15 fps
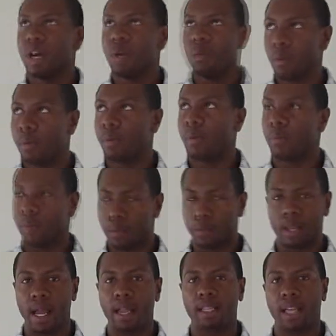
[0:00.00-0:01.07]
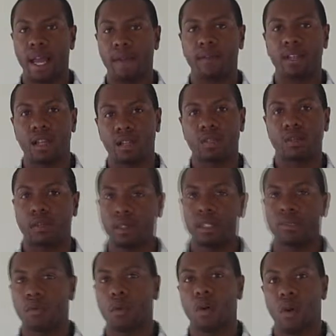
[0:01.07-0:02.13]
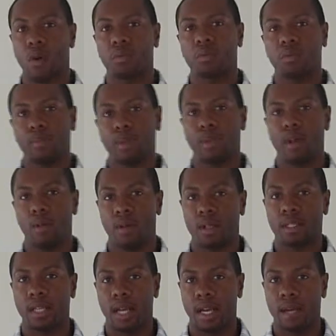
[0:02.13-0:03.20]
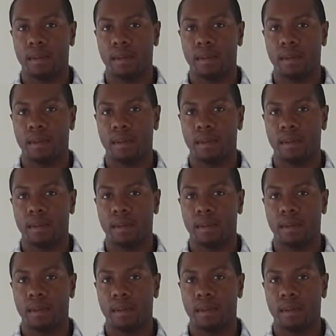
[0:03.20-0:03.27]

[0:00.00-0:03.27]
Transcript: we would like to have a cluster of at least 4 homes to build at one time.